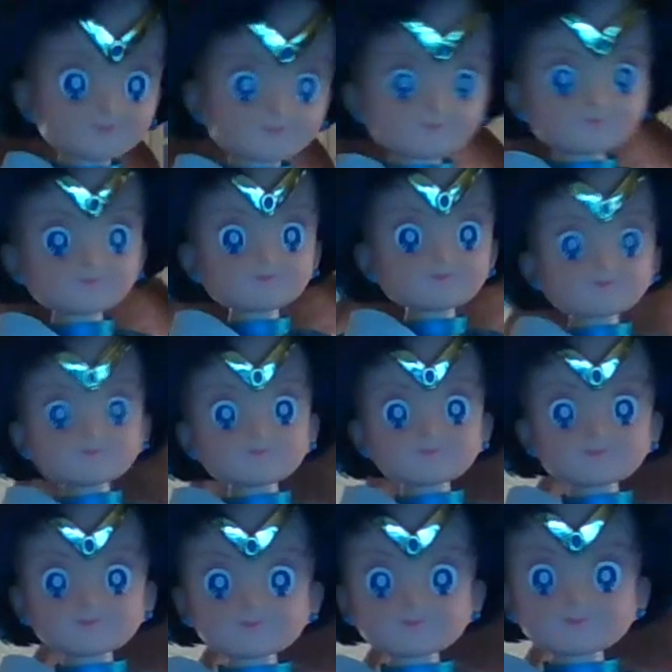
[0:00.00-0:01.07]
two ways of
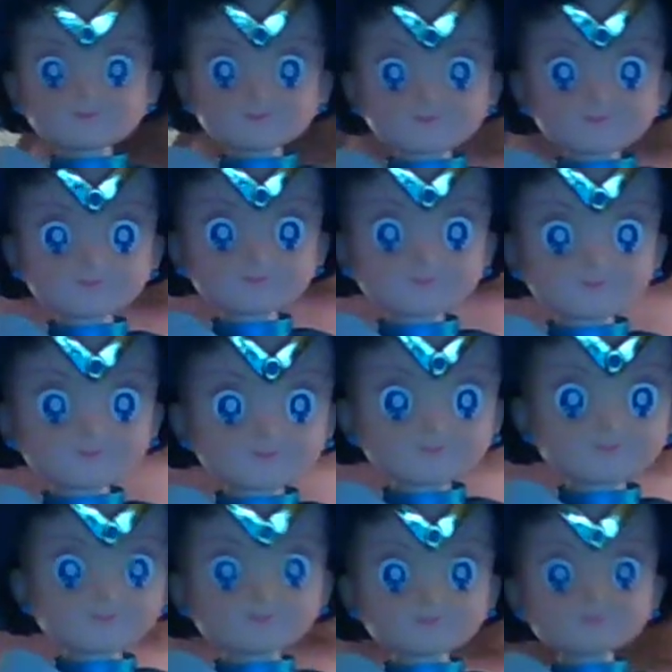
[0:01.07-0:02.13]
getting a movie up on
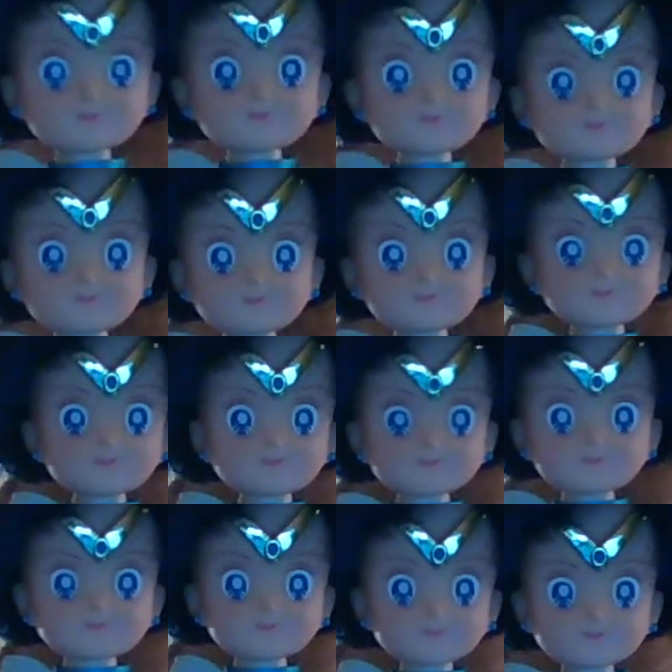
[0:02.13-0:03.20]
YouTube, and that
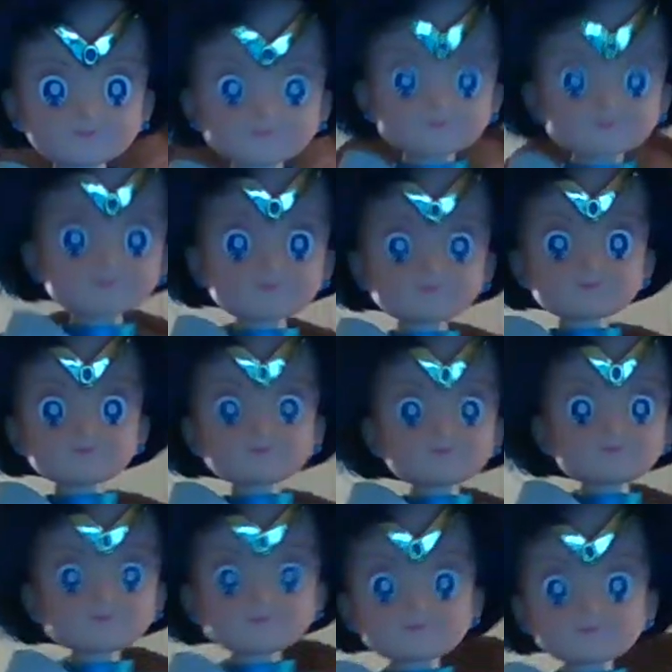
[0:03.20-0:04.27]
was a film
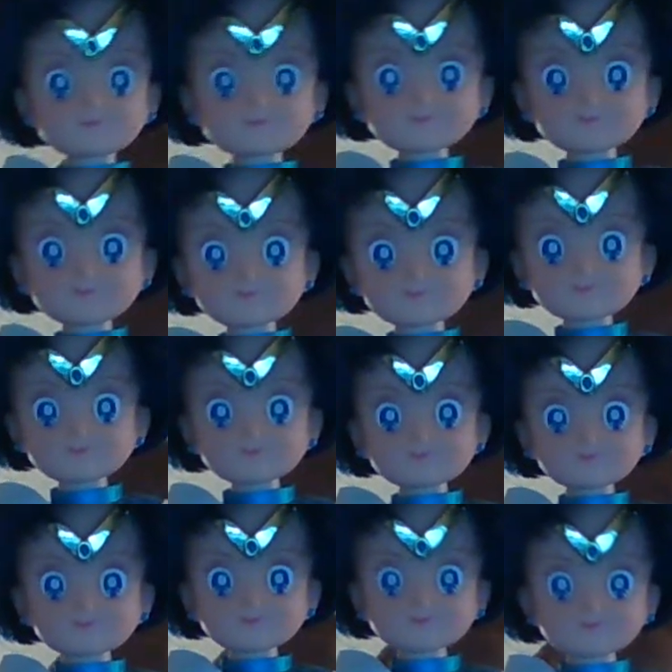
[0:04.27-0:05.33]
up on
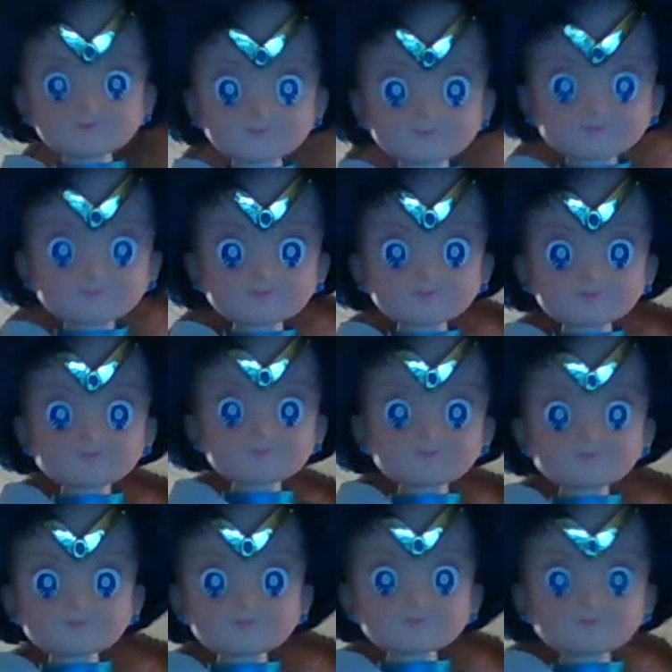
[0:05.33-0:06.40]
YouWatch, and that was
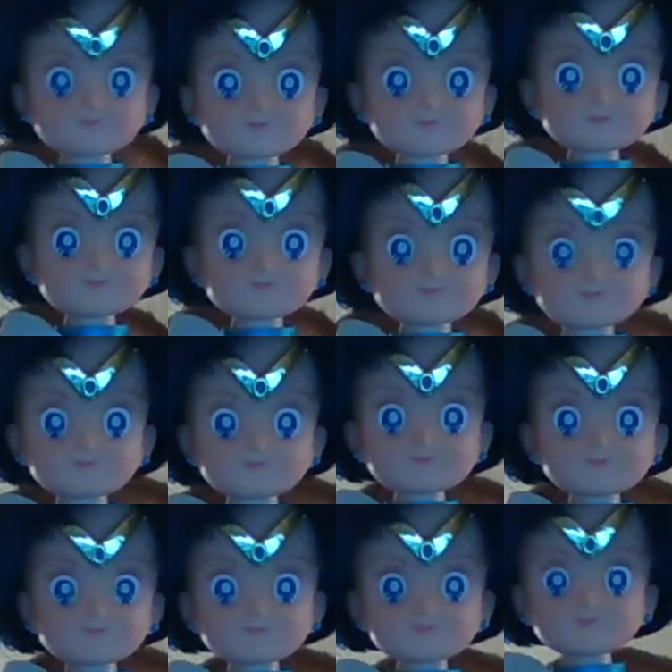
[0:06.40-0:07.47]
either
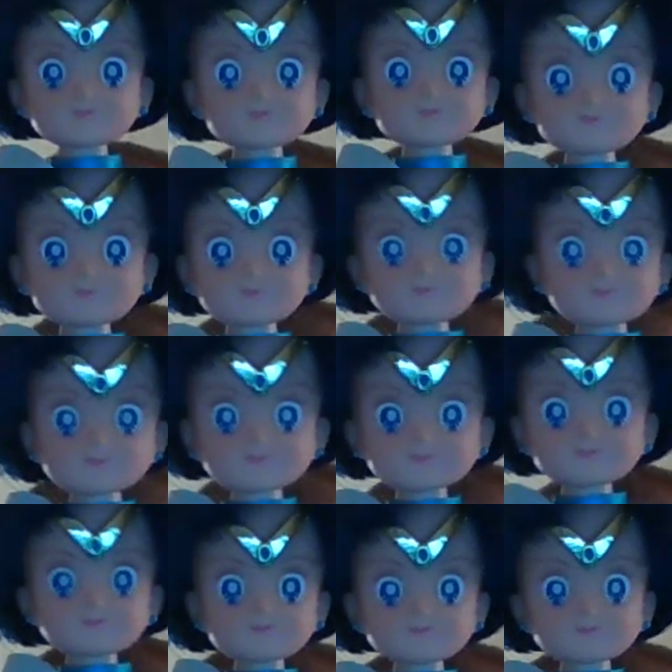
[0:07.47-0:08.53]
top
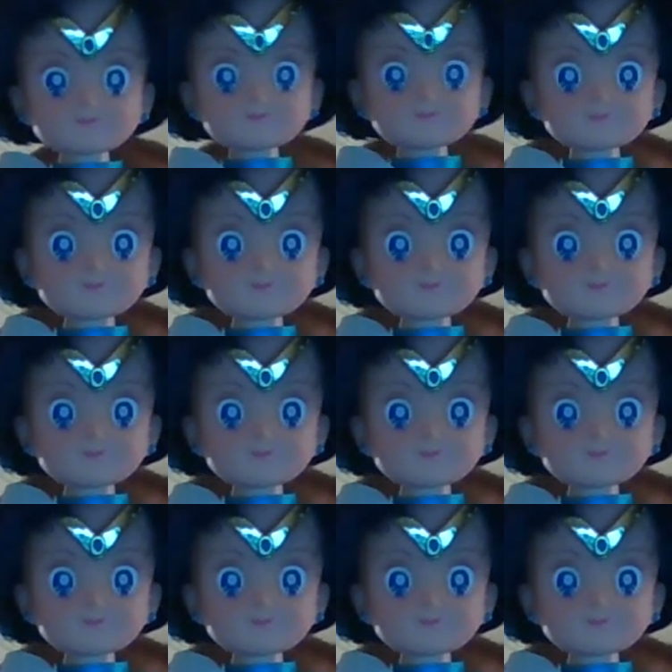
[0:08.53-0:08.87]
movie,